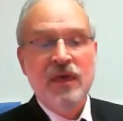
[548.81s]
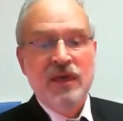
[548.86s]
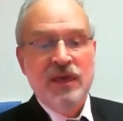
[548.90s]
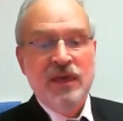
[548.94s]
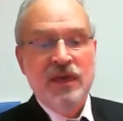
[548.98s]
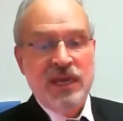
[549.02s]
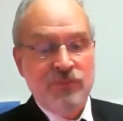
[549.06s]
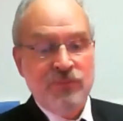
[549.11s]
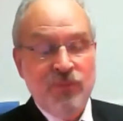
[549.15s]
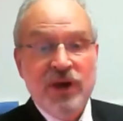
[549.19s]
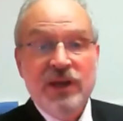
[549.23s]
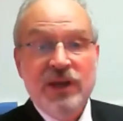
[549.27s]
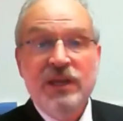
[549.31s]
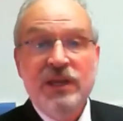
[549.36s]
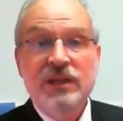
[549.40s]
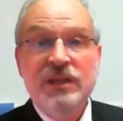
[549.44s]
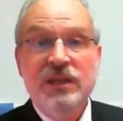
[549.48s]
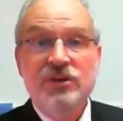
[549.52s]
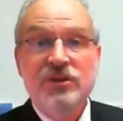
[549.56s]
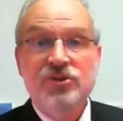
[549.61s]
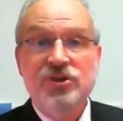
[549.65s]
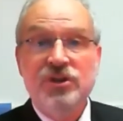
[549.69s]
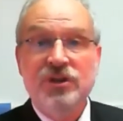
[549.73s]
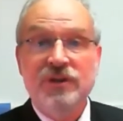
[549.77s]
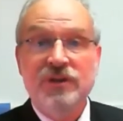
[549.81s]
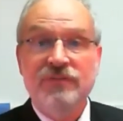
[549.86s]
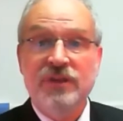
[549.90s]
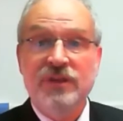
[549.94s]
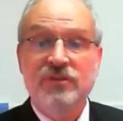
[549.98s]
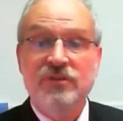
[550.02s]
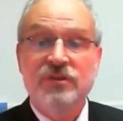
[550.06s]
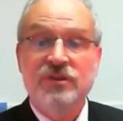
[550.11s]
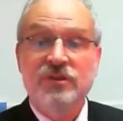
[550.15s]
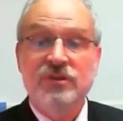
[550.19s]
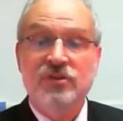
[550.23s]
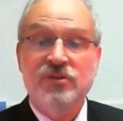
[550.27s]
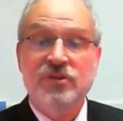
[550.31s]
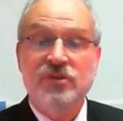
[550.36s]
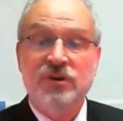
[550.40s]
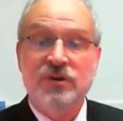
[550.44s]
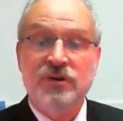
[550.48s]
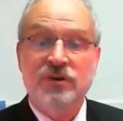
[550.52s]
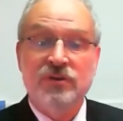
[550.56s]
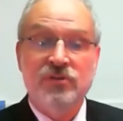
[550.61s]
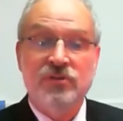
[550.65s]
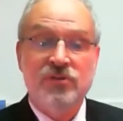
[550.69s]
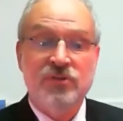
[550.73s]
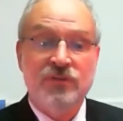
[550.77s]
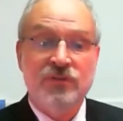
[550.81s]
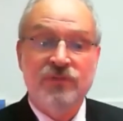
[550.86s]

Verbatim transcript: In recognition of these concerns,